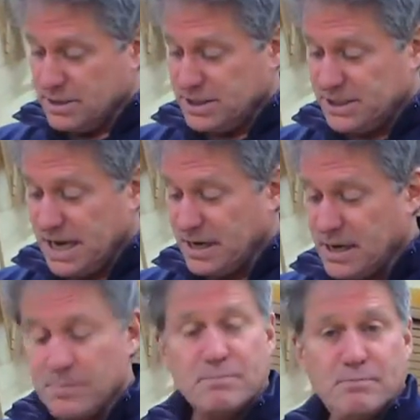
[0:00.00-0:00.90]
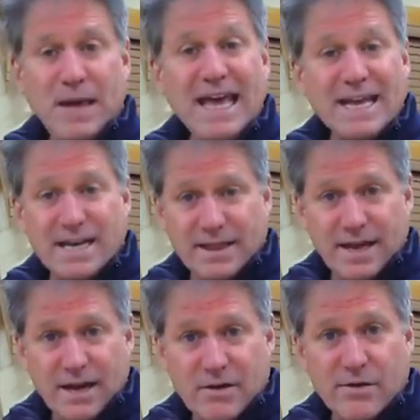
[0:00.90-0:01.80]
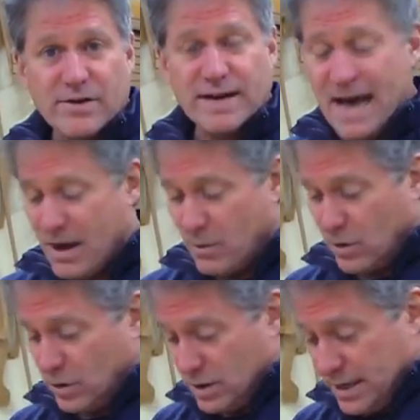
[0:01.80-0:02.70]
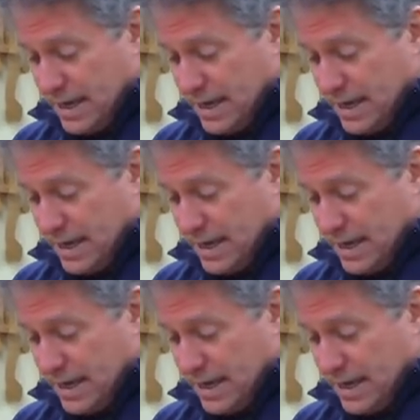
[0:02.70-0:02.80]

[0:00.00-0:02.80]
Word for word: set a pin in there or a dowel.